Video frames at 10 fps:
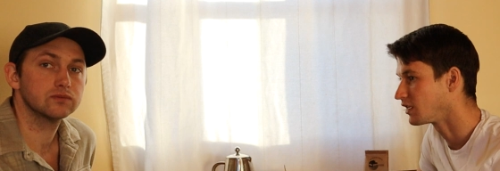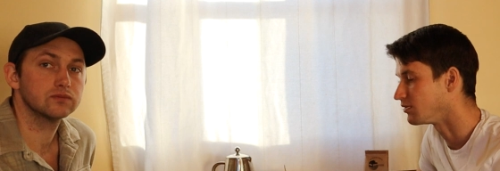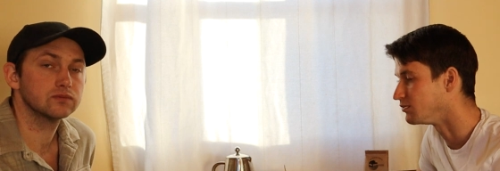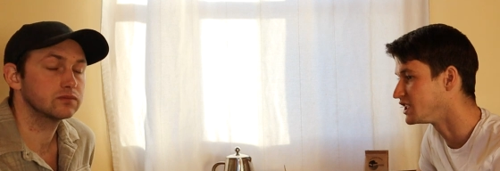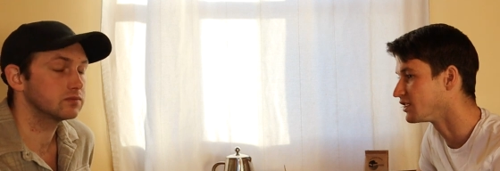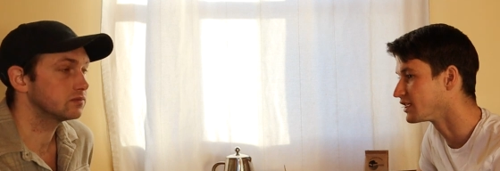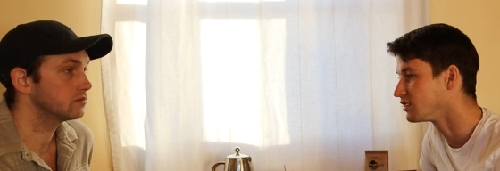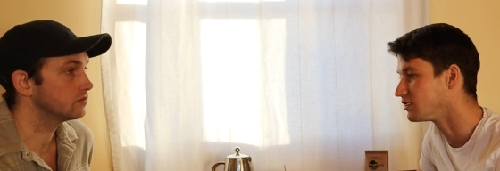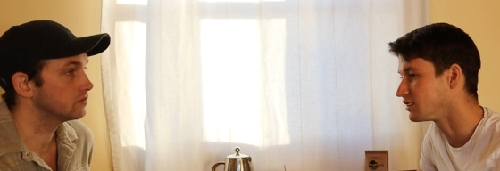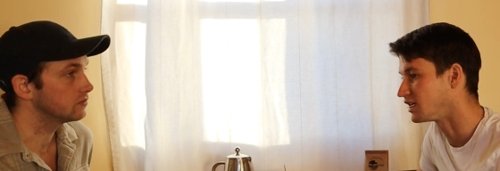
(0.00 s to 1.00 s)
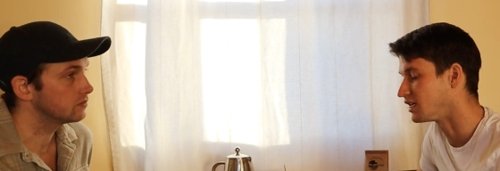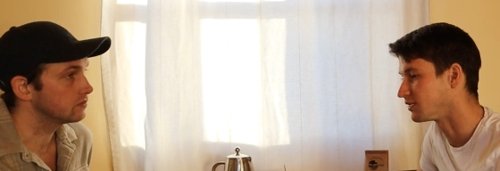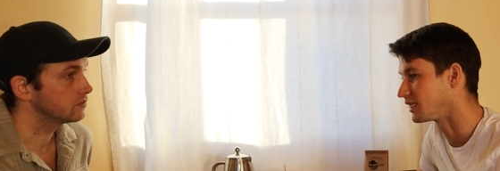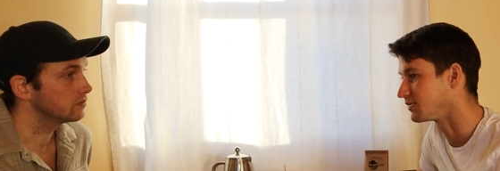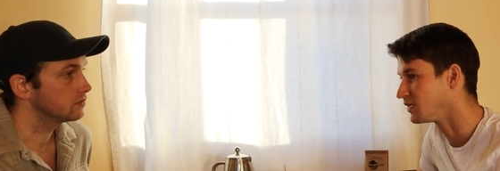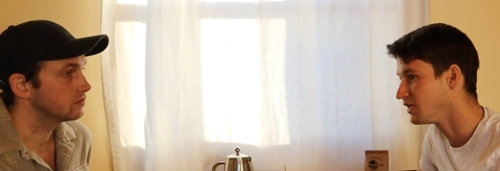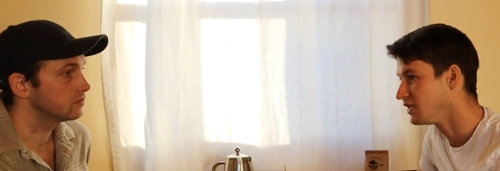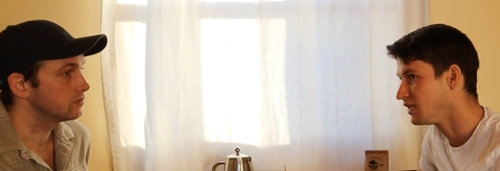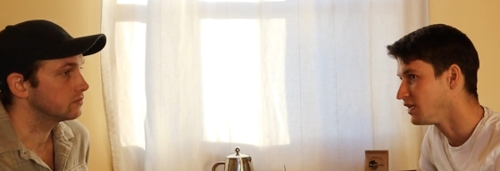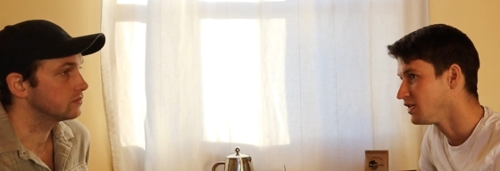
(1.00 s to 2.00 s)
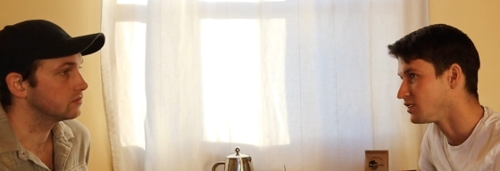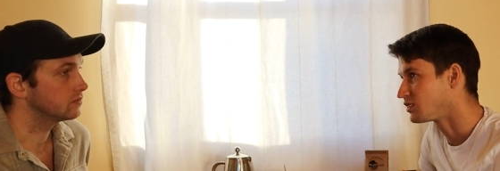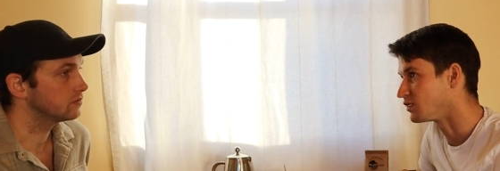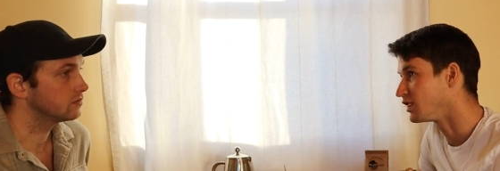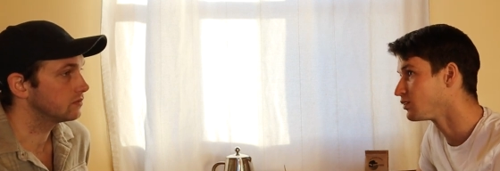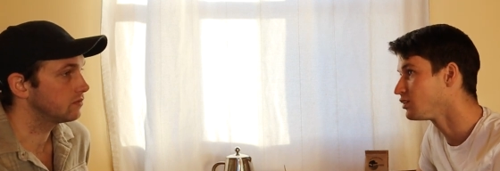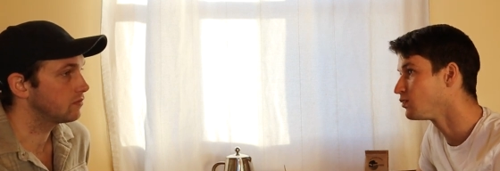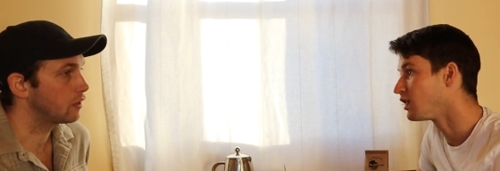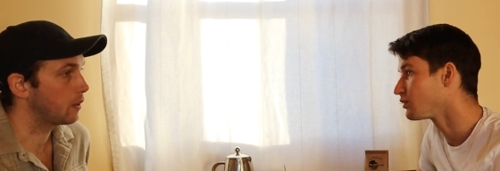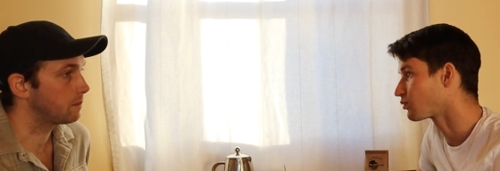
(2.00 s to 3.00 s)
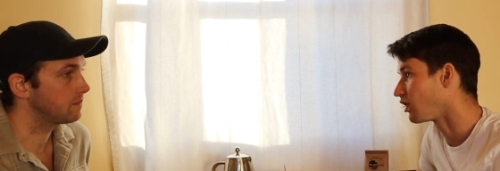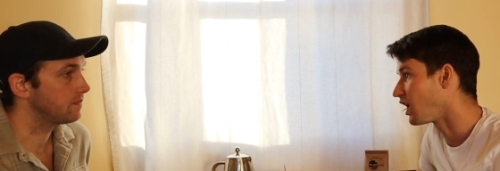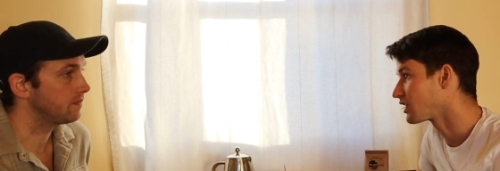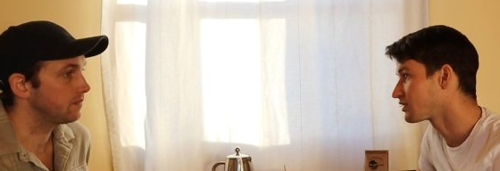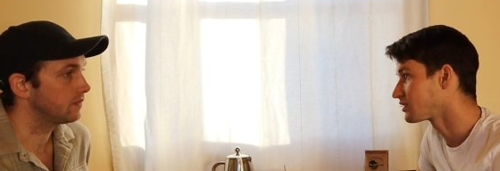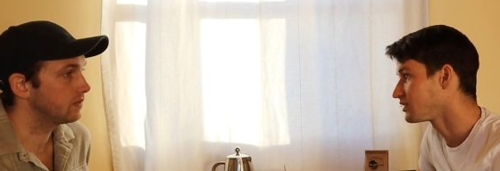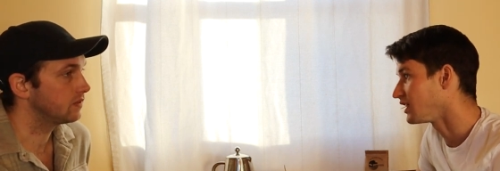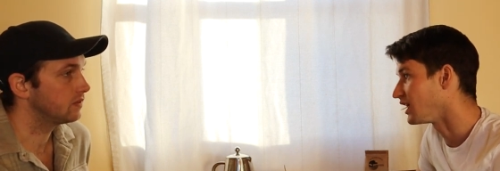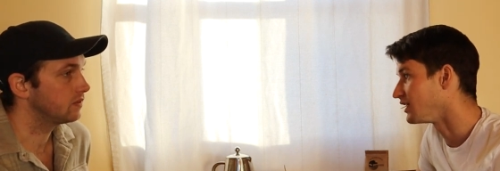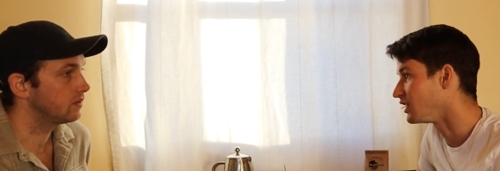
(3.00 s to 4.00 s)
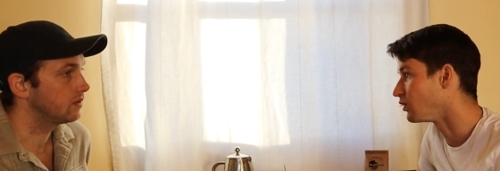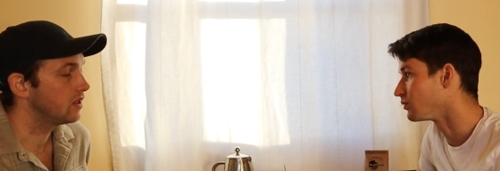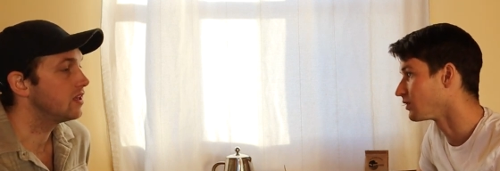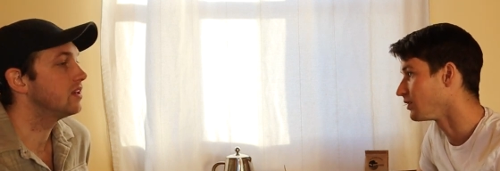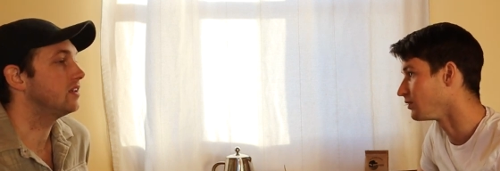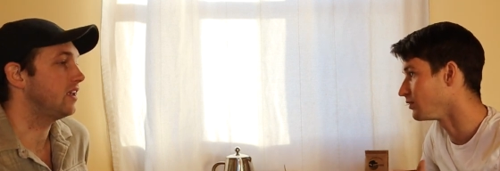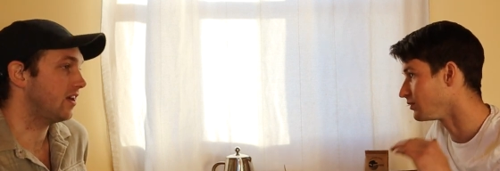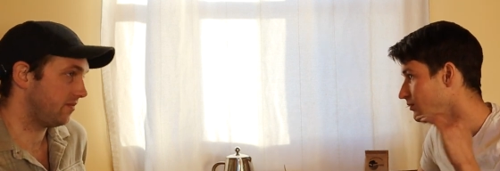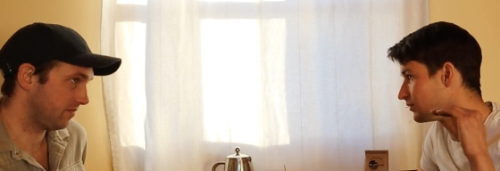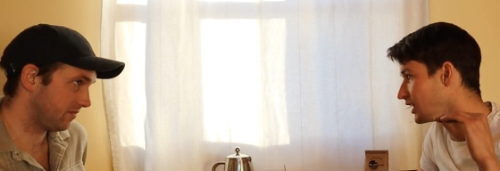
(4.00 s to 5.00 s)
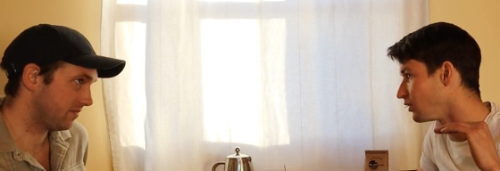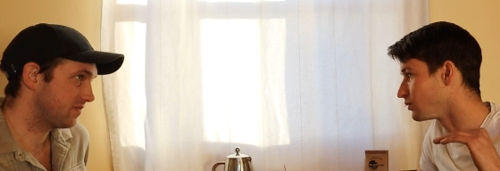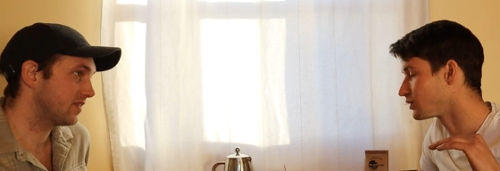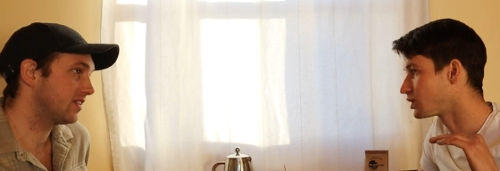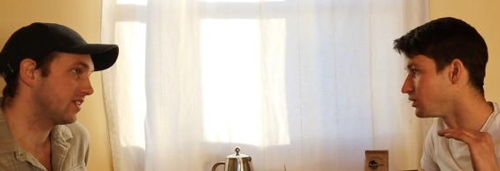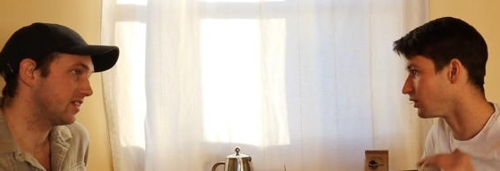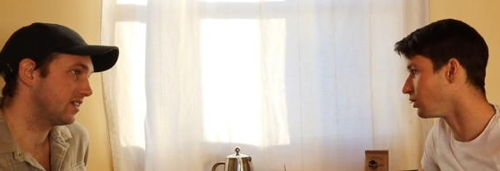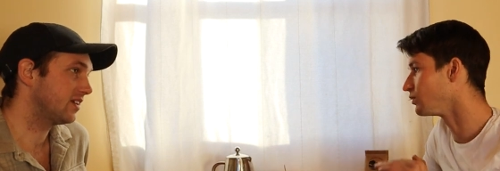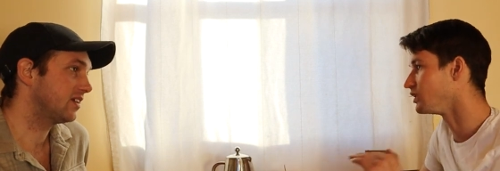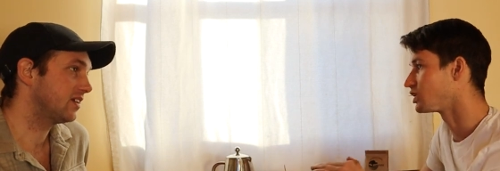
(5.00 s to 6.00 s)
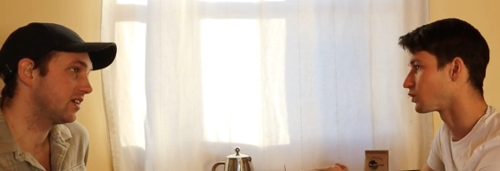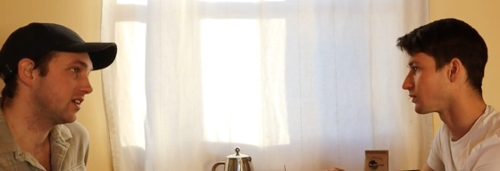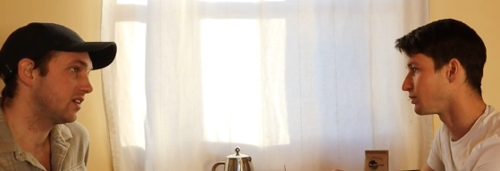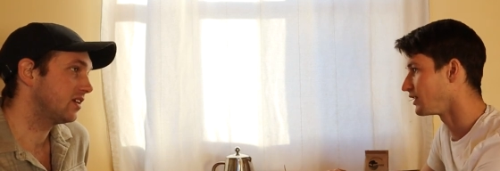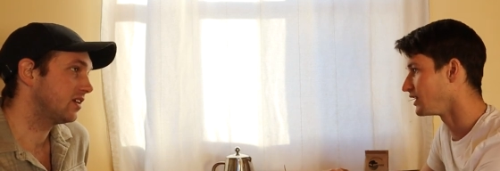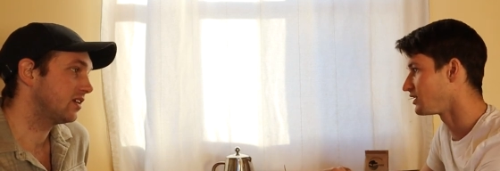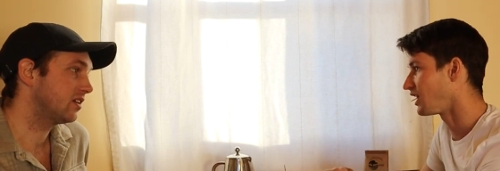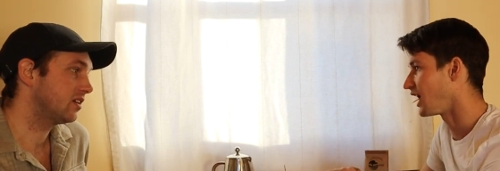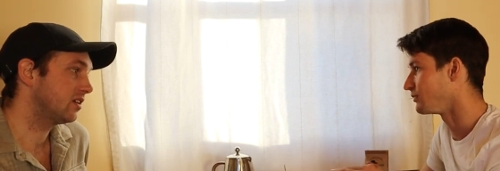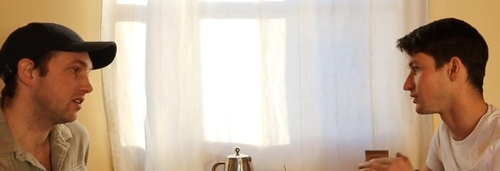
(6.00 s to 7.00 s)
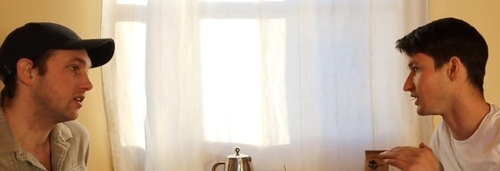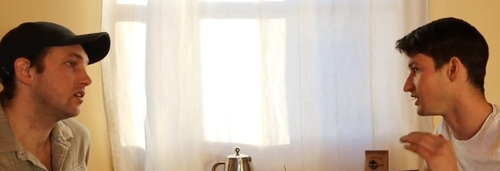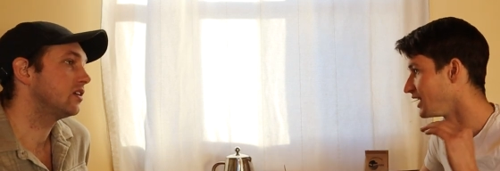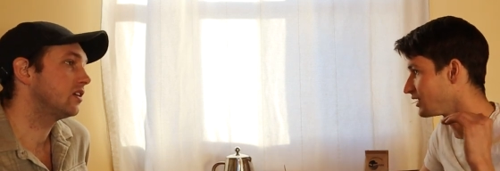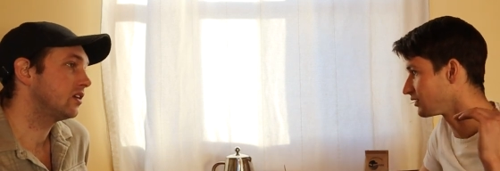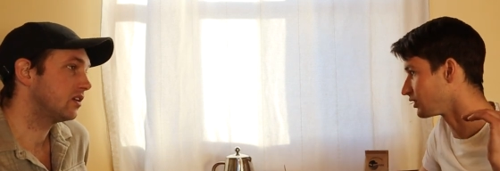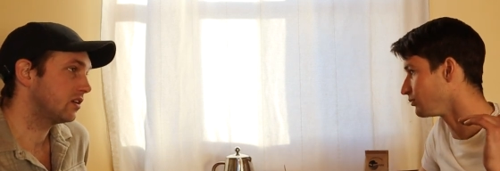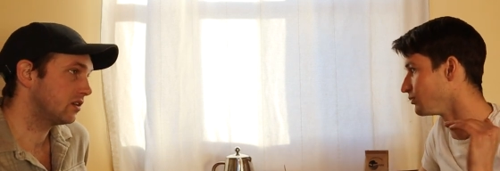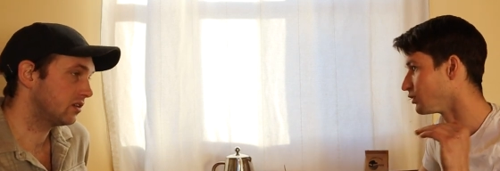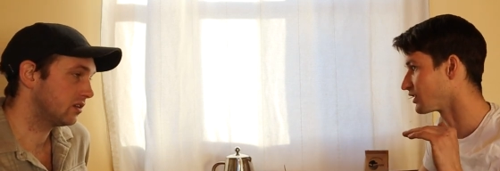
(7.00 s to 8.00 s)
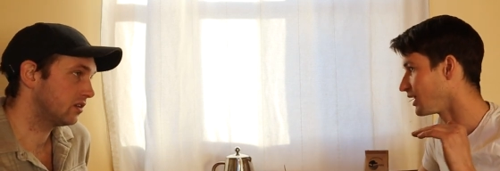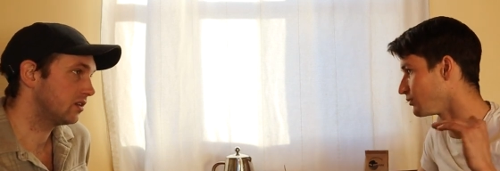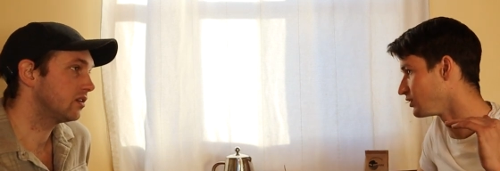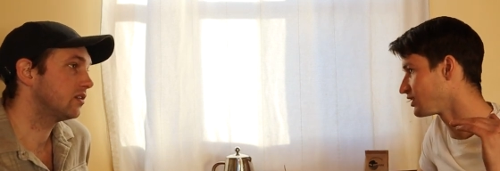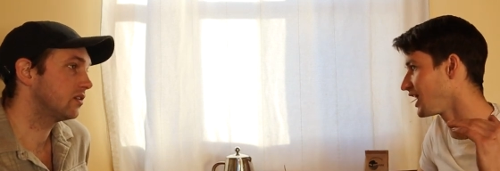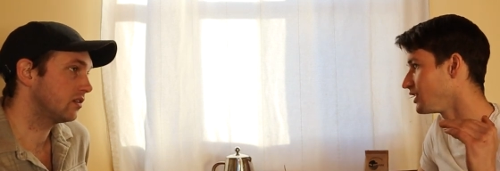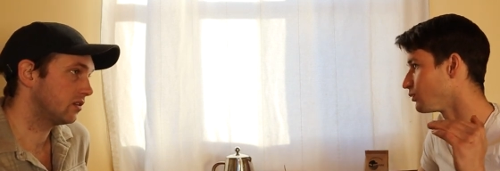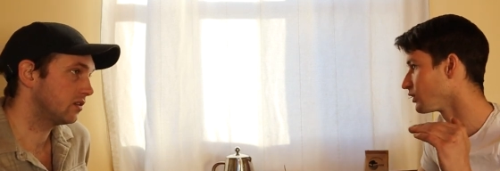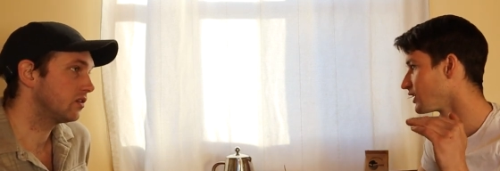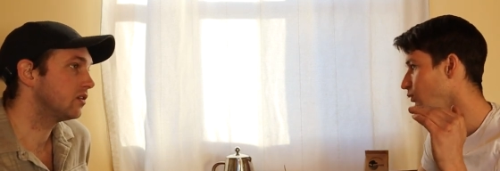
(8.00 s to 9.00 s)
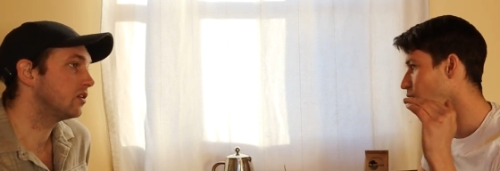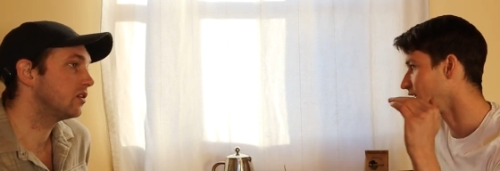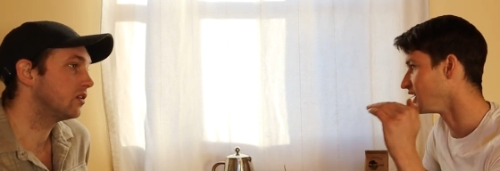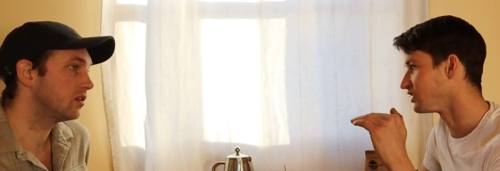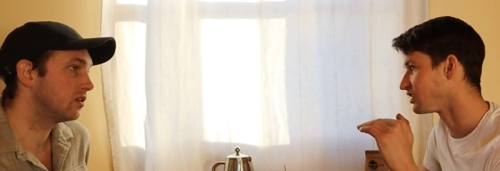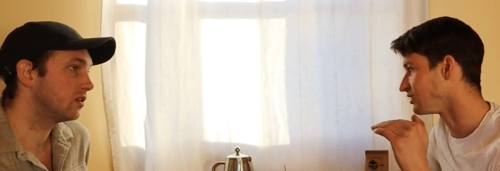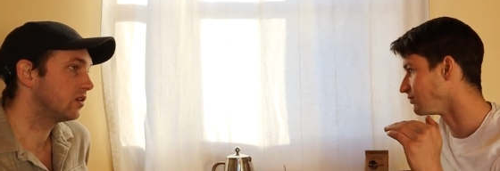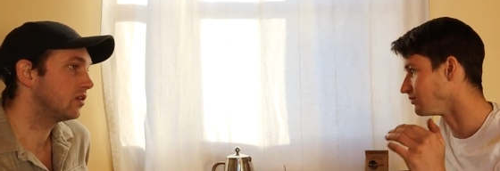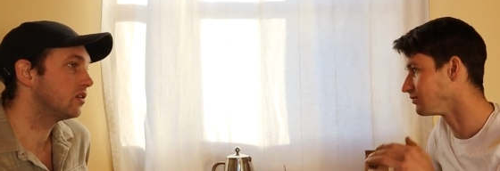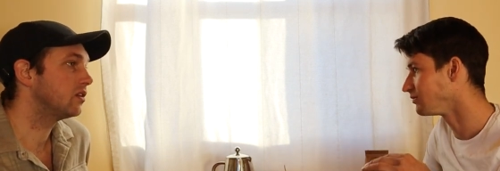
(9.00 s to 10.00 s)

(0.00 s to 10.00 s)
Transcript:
Speaker 1: material, uh, like so they don't do well with rocks, and they don't. Yeah. They don't load in a short period of time, so they take a little bit more time. They're designed to work in one inch and